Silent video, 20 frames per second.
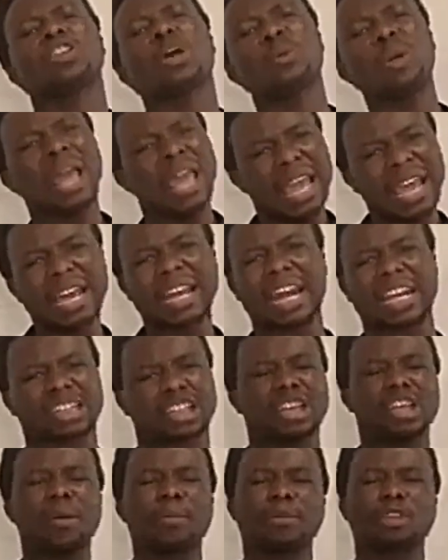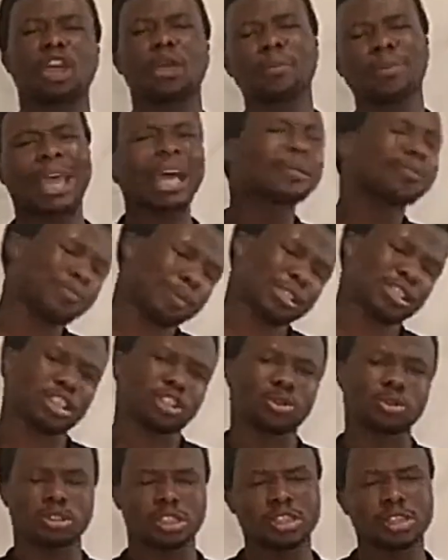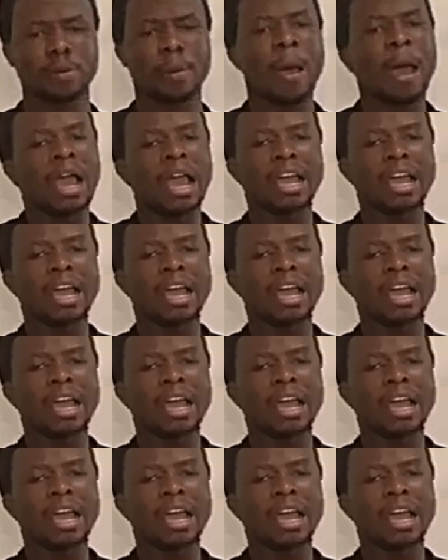They were angry at him. They began persecuting him.